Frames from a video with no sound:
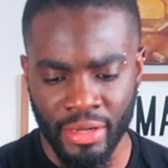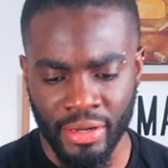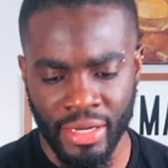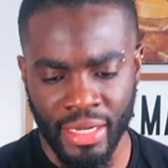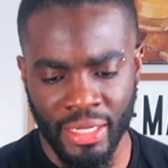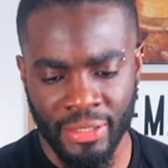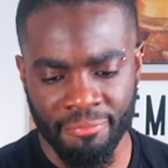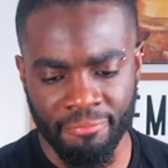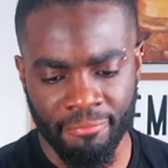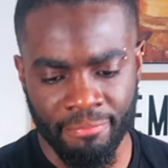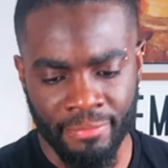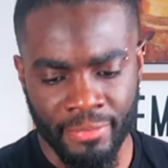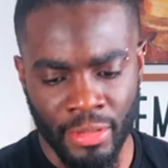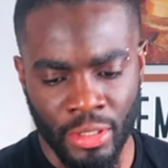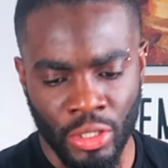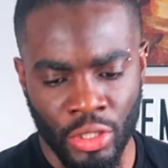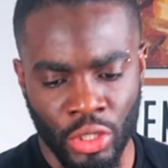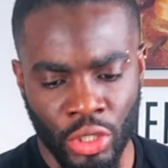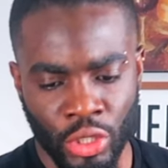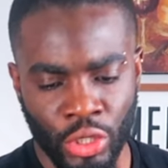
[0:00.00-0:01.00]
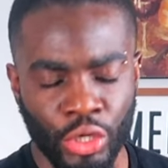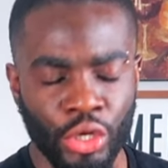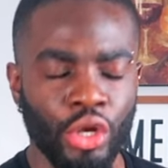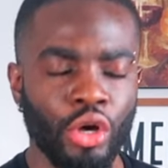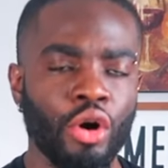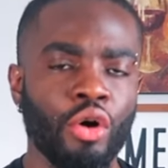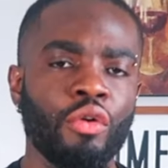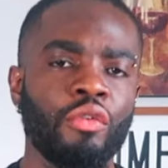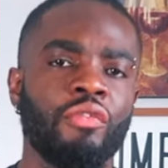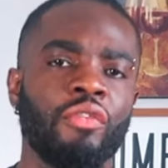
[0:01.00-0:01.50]
right?
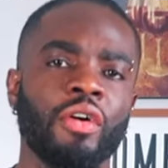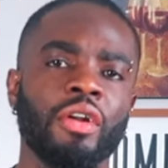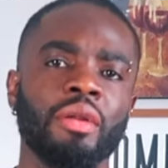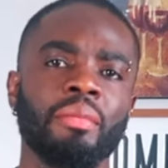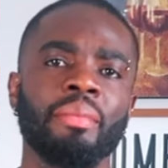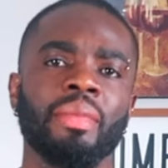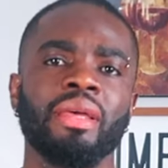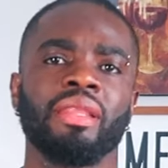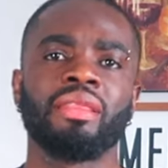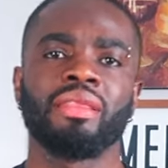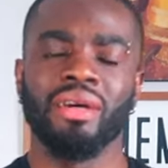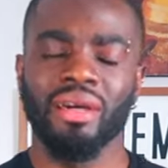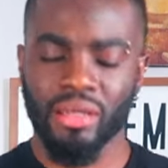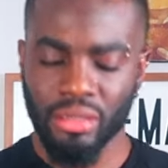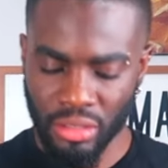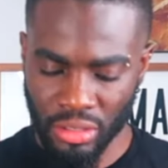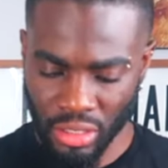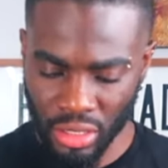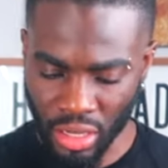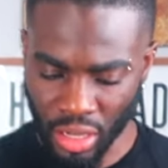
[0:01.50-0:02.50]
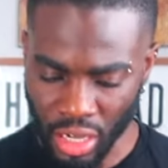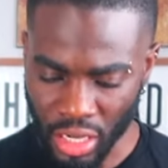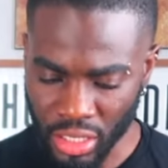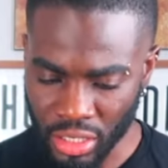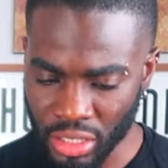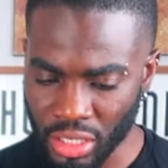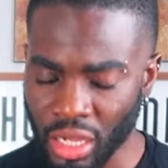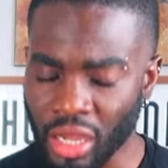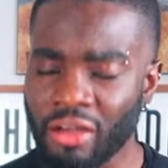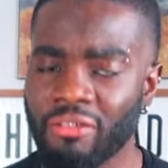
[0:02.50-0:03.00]
Now for the method
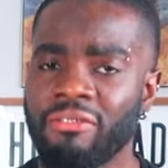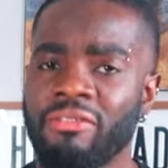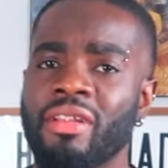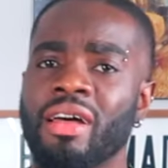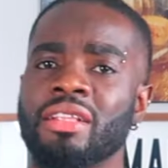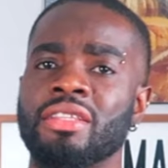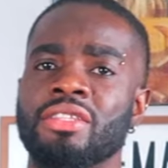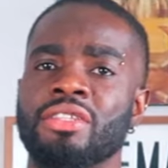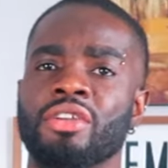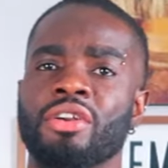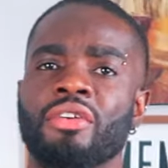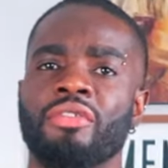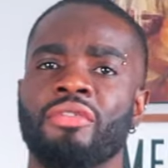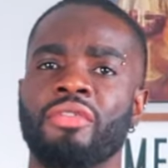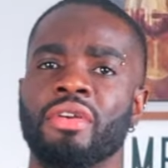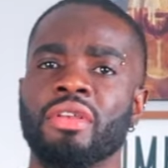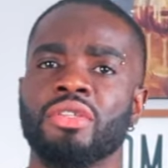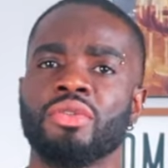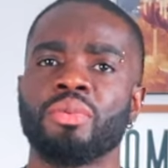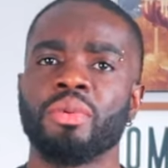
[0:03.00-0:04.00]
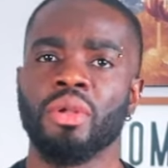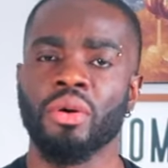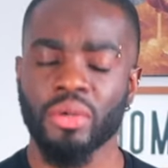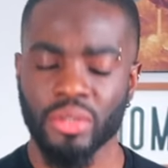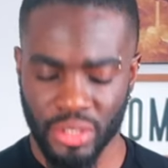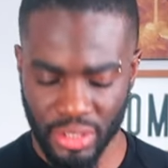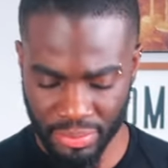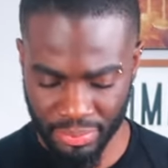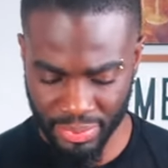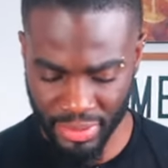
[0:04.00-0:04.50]
on a flat surface
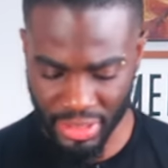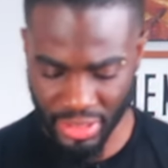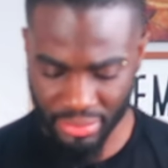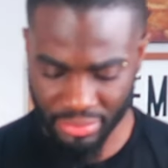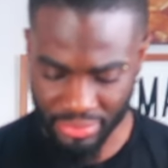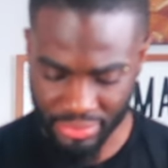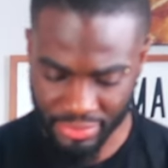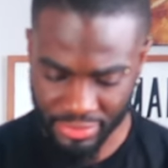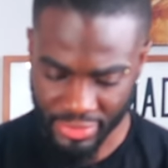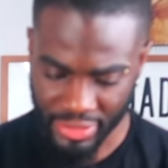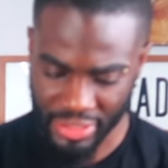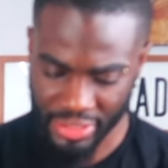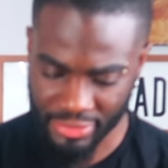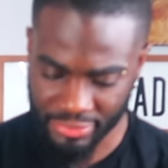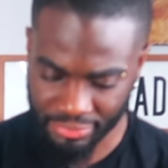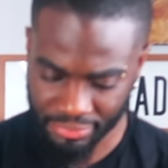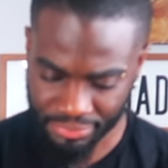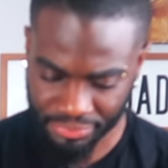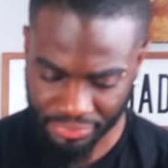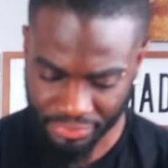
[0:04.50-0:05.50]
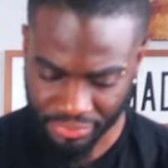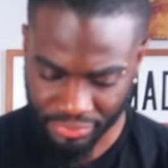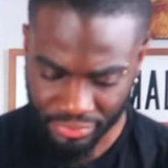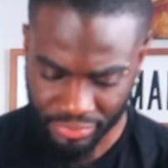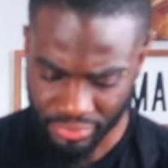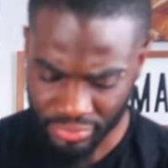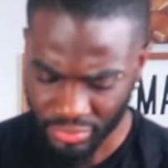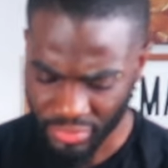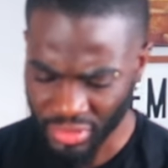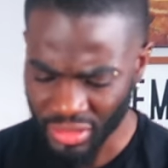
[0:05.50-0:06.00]
without your palm, right?
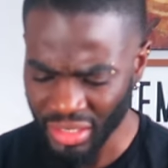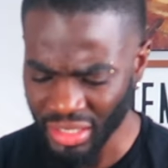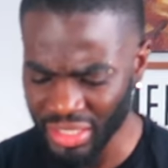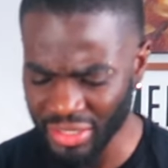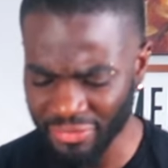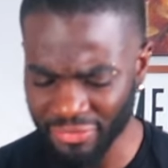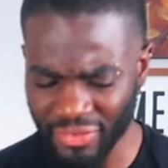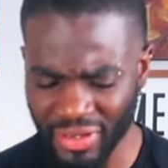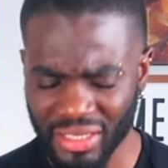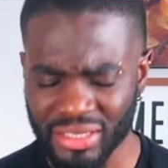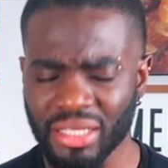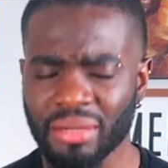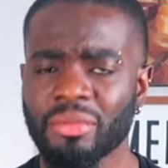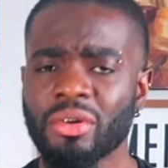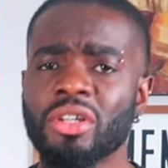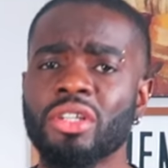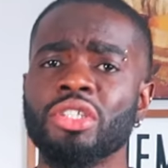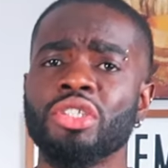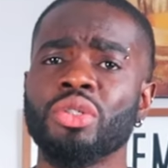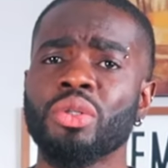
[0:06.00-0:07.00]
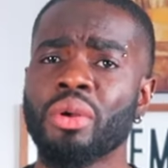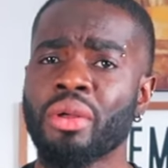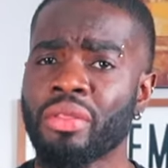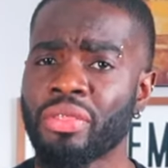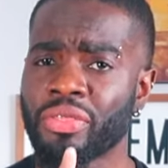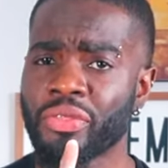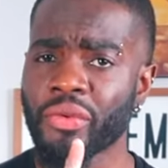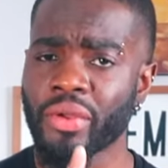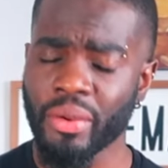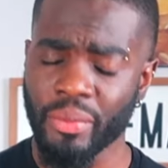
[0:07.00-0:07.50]
In fact, I'm gonna show you
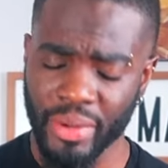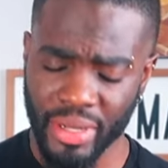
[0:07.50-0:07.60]
three